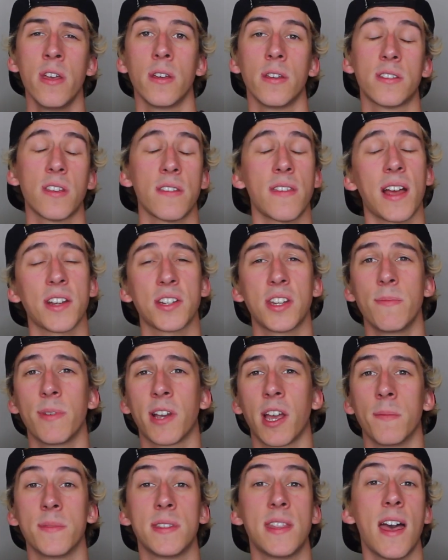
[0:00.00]
so it actually
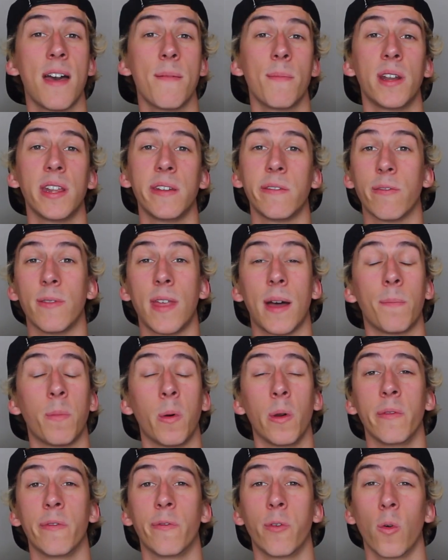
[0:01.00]
becomes their money from that
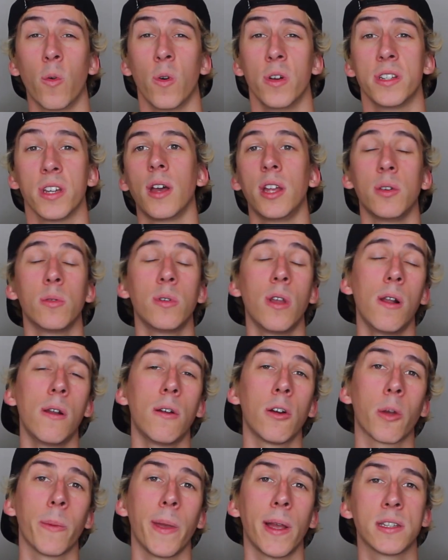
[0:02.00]
point forward and you'll no
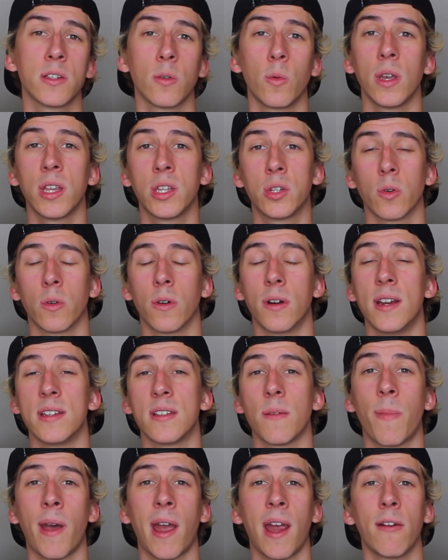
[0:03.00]
longer be able to withdraw it as
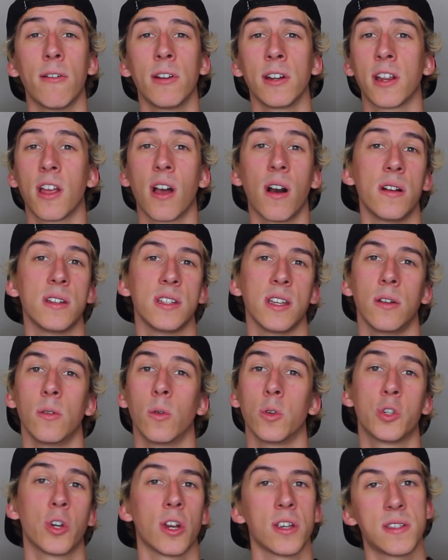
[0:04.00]
a parent, guardian
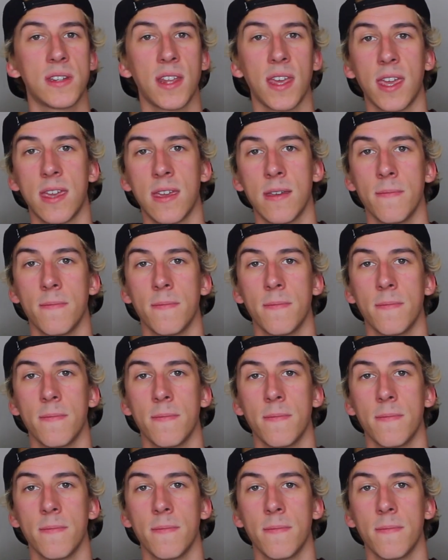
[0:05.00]
or trustee.